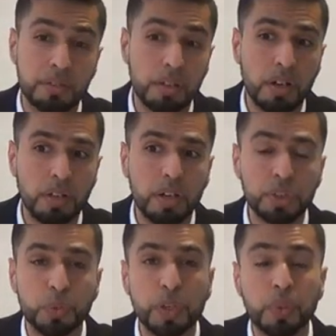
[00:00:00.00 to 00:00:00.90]

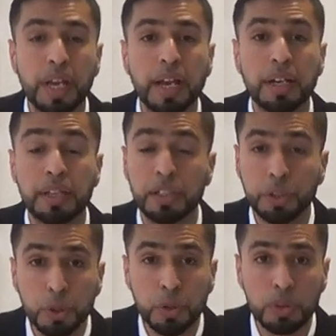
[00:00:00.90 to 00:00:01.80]
Last week we ended in the
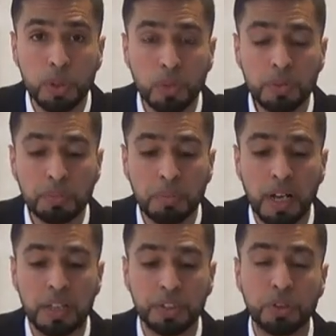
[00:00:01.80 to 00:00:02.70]
neutral zone.
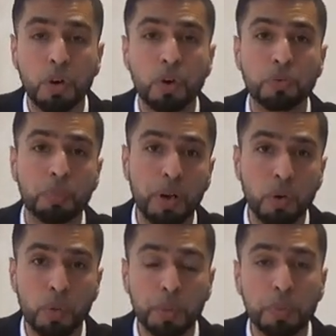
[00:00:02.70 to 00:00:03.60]
As you know from
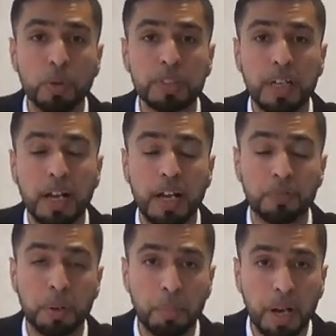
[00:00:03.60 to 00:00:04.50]
my old reports, I
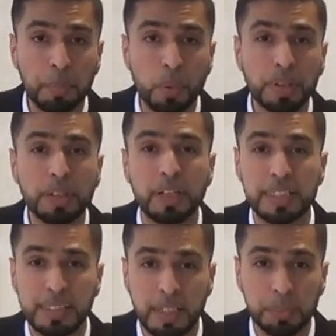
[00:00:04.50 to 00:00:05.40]
have a buy point,
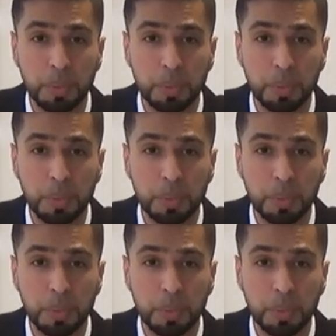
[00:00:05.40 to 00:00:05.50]
a sell